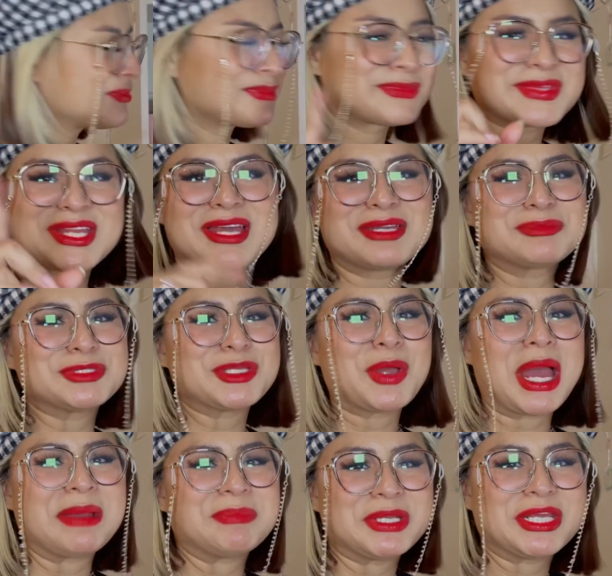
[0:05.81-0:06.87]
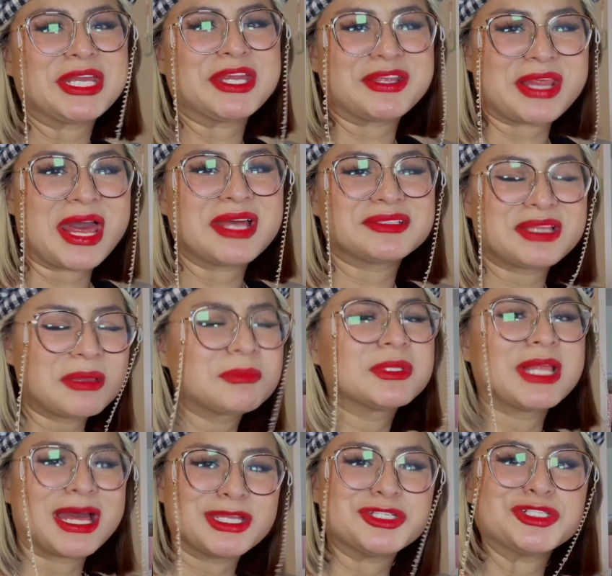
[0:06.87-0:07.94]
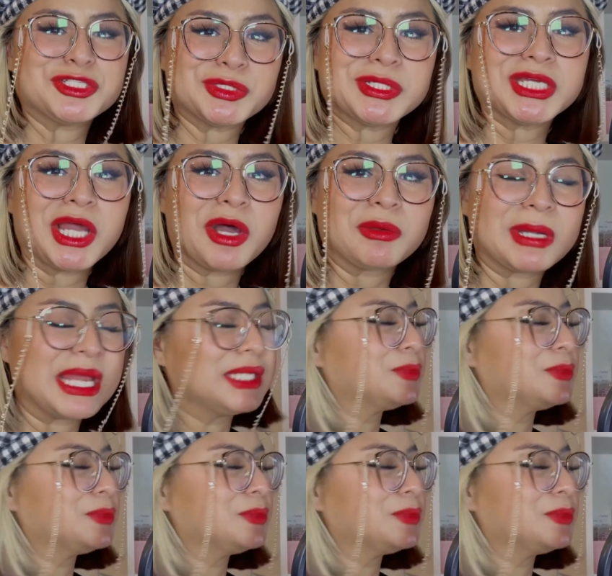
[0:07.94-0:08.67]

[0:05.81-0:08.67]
I'm so happy to hear that. I'm glad you're doing all right.